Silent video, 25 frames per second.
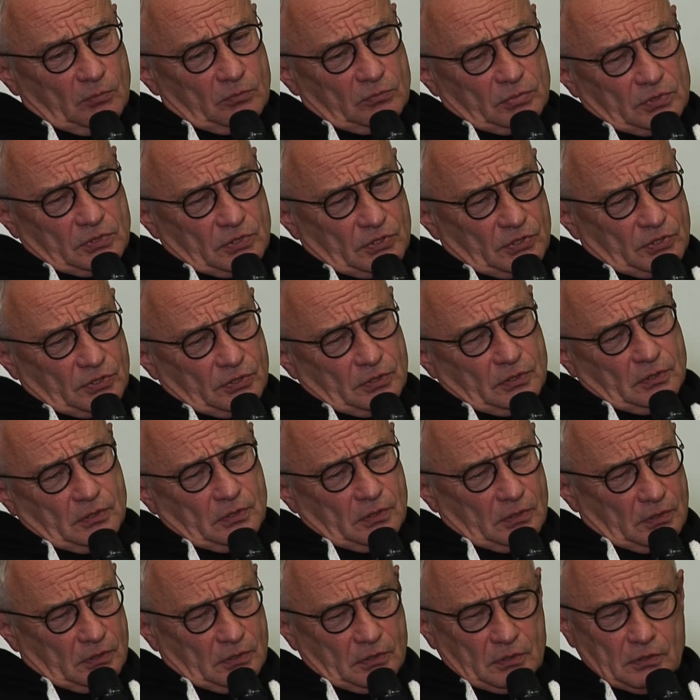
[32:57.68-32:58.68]
a big
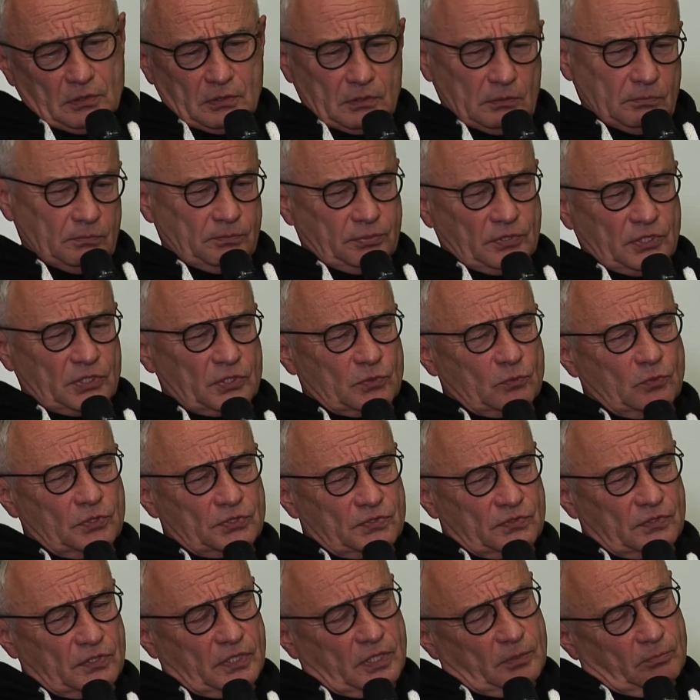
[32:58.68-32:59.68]
institution
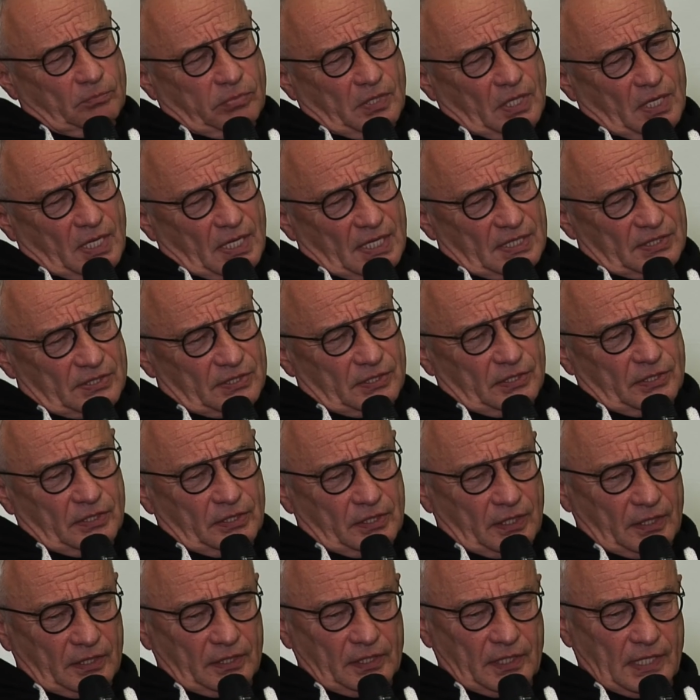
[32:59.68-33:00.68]
with an
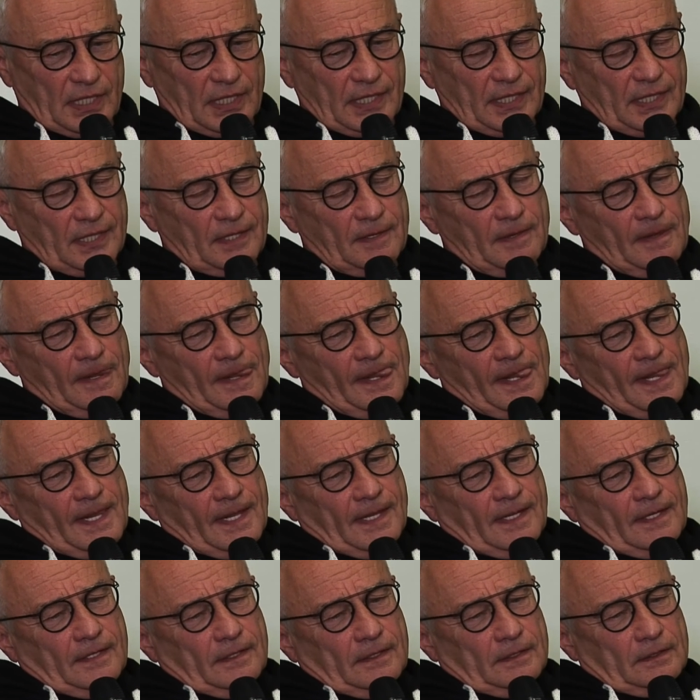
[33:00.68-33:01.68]
R&D
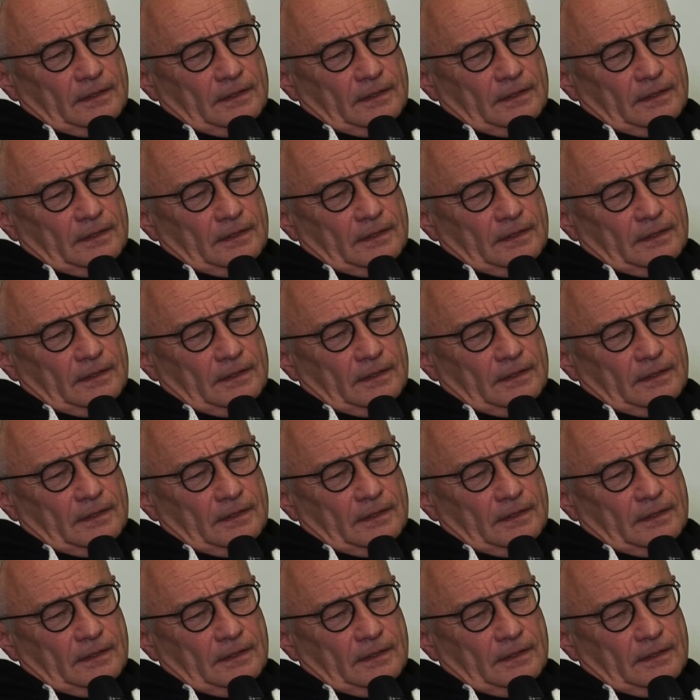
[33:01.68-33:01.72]
department.